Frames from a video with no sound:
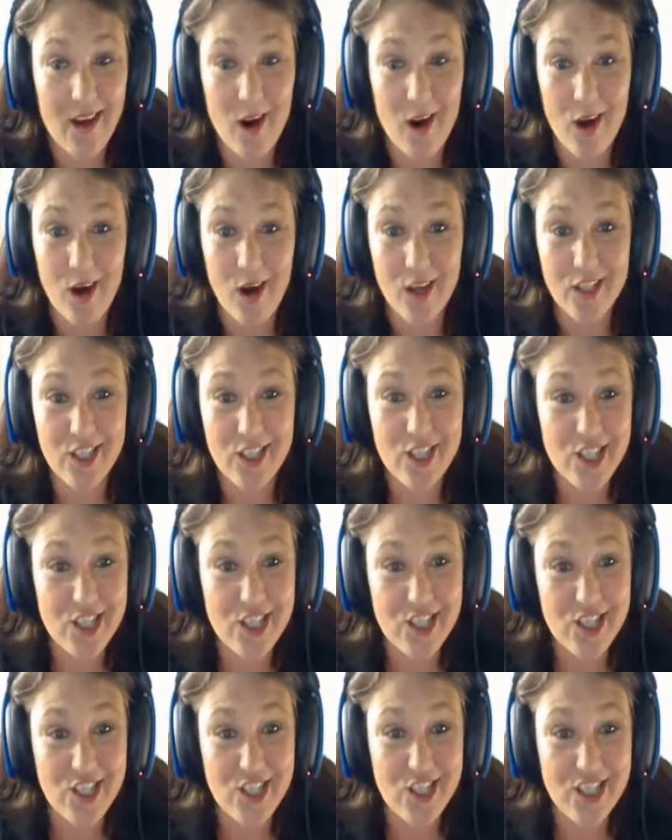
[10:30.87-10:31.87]
are
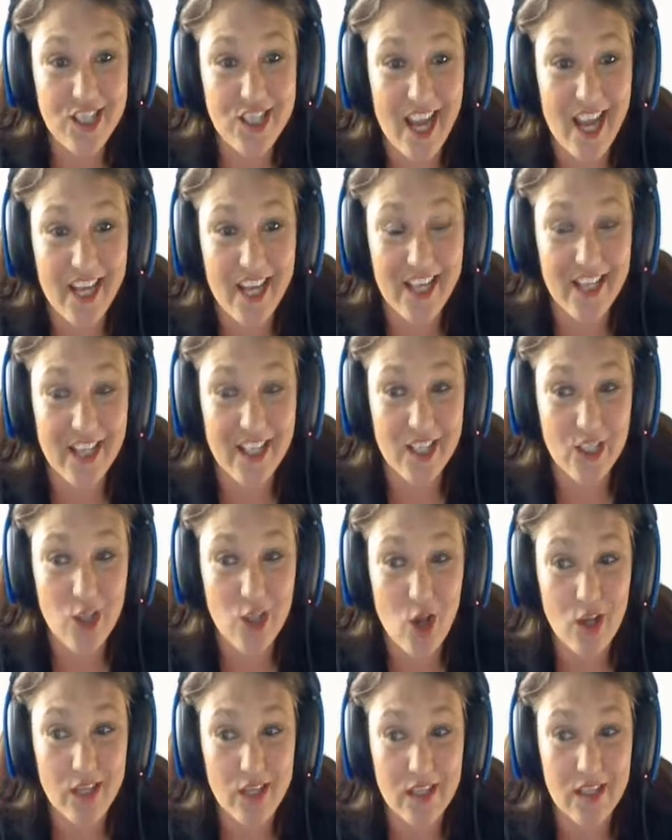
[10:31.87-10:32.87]
chit-chatting and
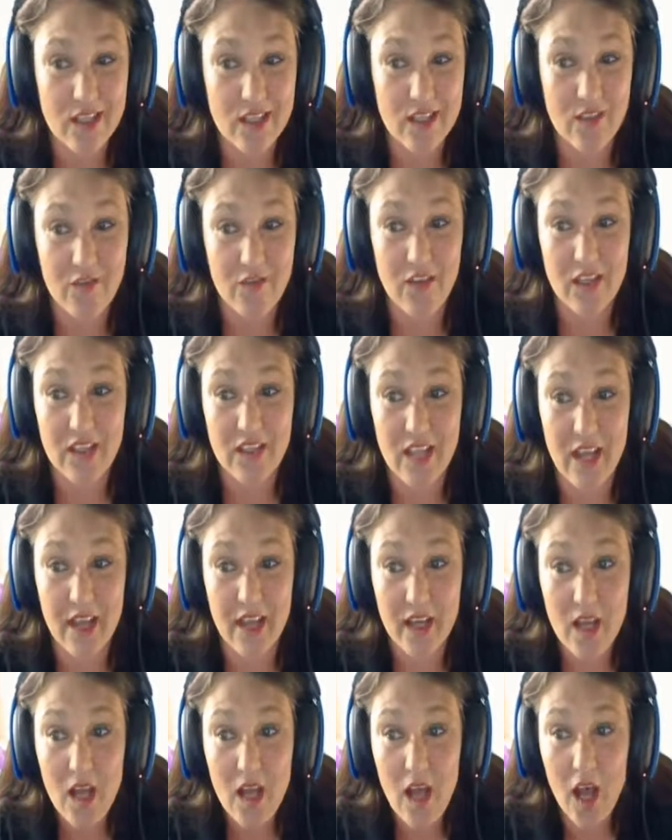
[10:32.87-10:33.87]
talking to stuff like that.